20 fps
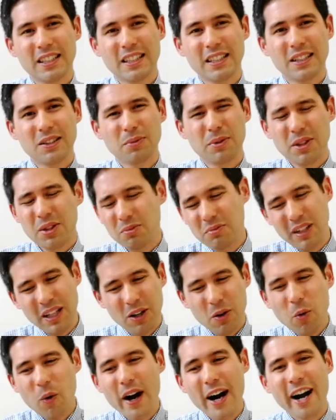We don't
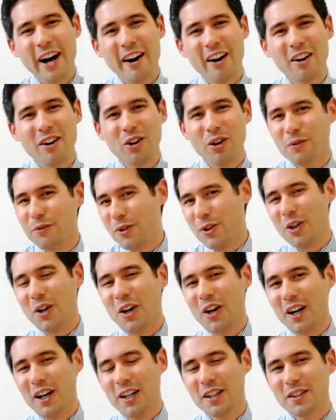inquire of
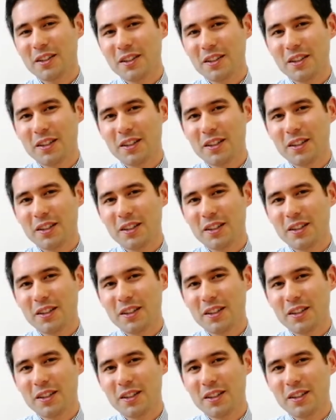God.